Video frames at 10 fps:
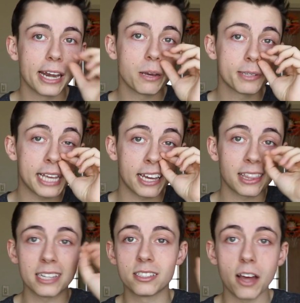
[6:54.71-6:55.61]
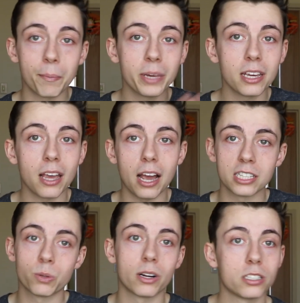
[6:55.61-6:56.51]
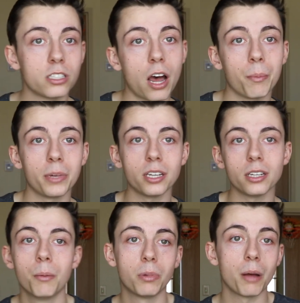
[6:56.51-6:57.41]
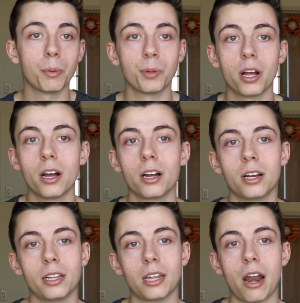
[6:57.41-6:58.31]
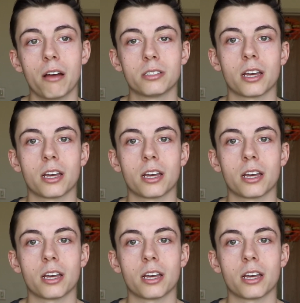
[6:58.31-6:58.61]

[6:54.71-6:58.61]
And he was like, that's not me, I swear it's not me, blah blah blah. And then I was